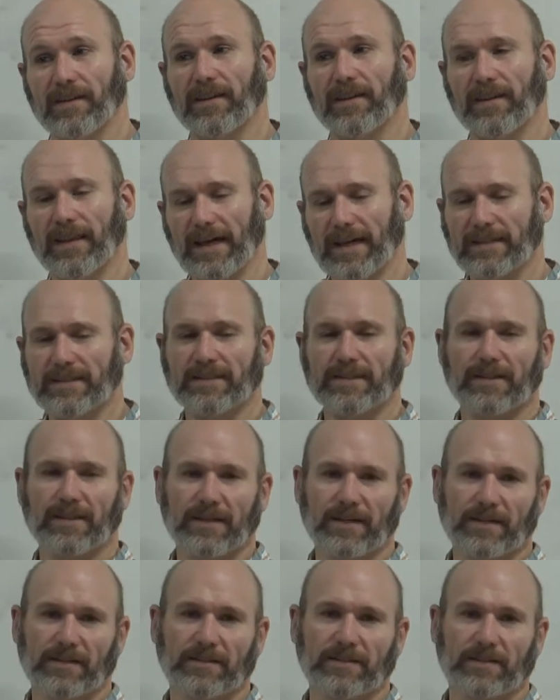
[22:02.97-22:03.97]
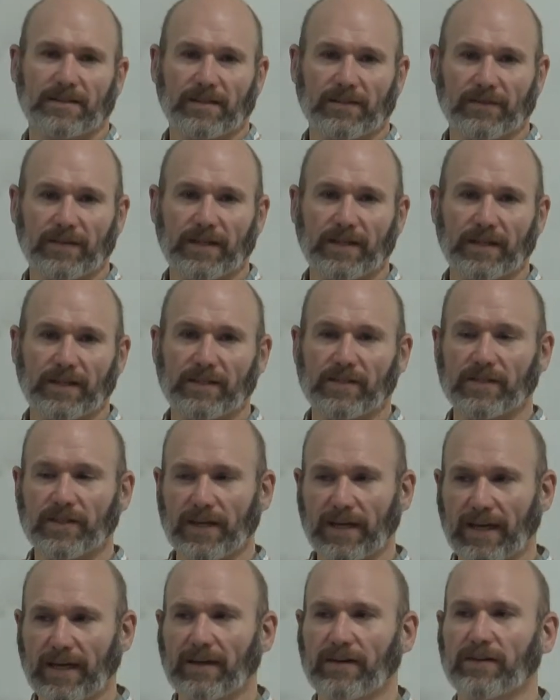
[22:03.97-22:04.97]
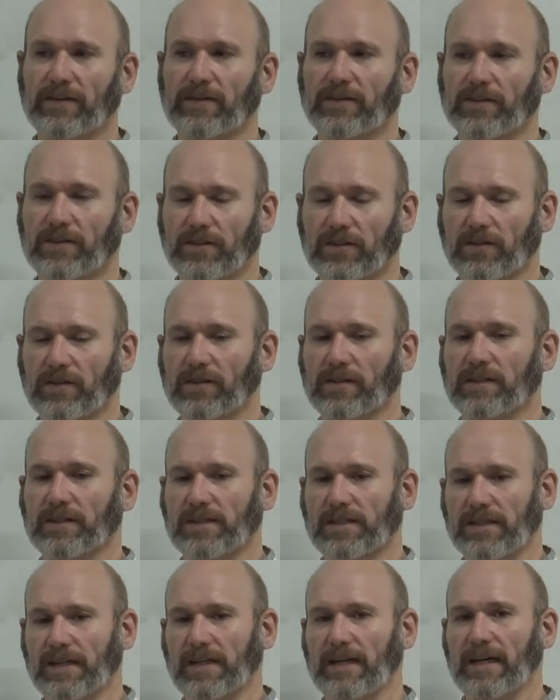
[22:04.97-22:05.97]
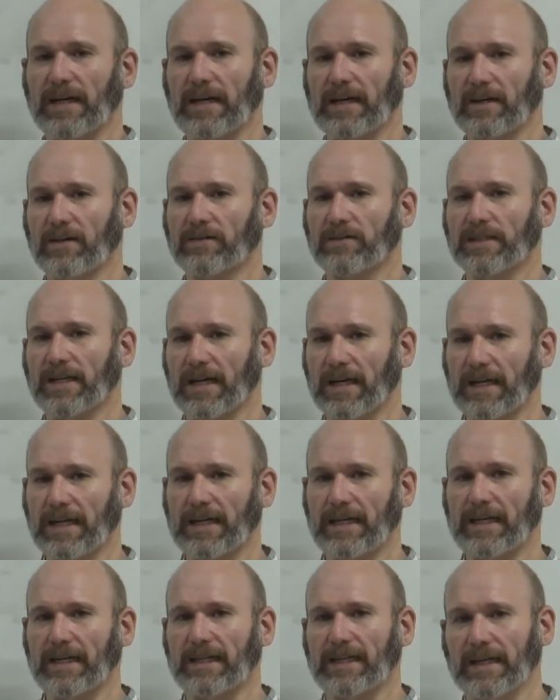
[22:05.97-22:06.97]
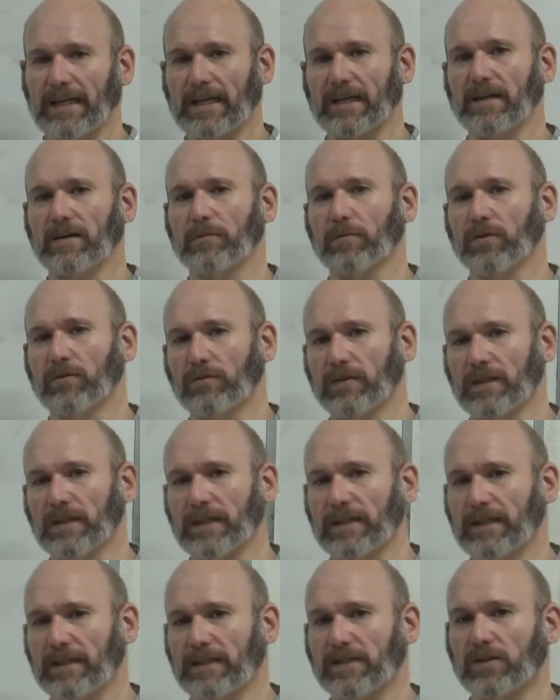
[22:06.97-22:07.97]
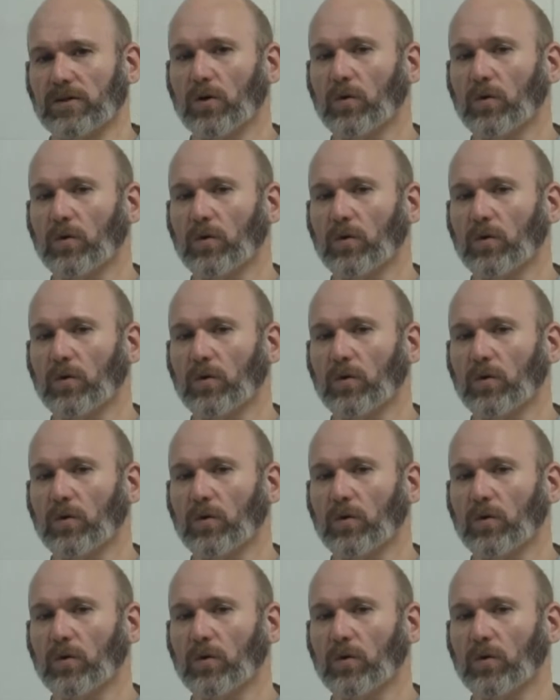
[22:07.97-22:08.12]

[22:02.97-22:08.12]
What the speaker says: that's 1,000th of an inch. Now you're starting to see how tiny that number really is.